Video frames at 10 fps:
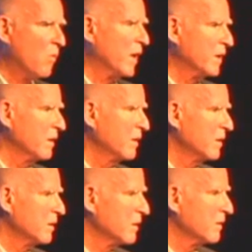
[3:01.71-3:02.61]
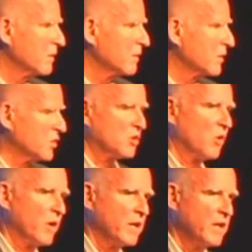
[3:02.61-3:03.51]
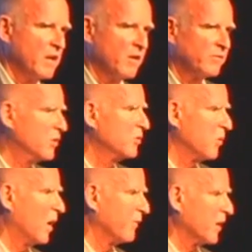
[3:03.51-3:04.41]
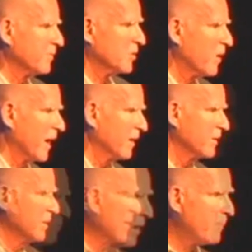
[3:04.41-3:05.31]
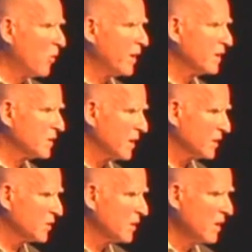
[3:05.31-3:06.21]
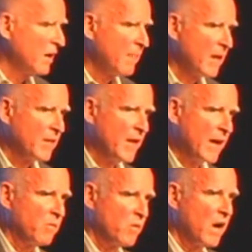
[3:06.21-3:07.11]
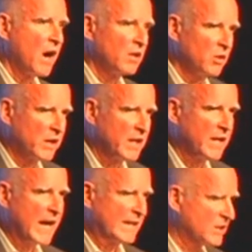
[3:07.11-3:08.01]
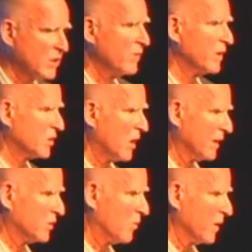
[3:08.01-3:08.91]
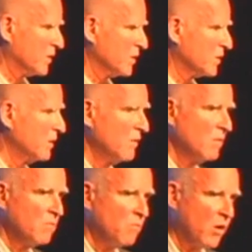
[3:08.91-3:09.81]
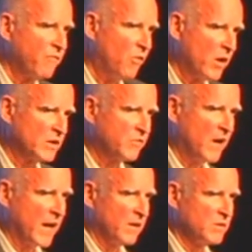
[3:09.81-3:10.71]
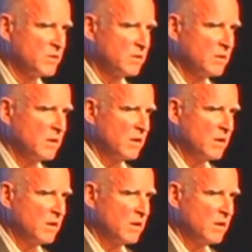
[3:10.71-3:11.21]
when the storied year of 2012 comes around. My point is this, that we are looking at serious consequences. More forest fires,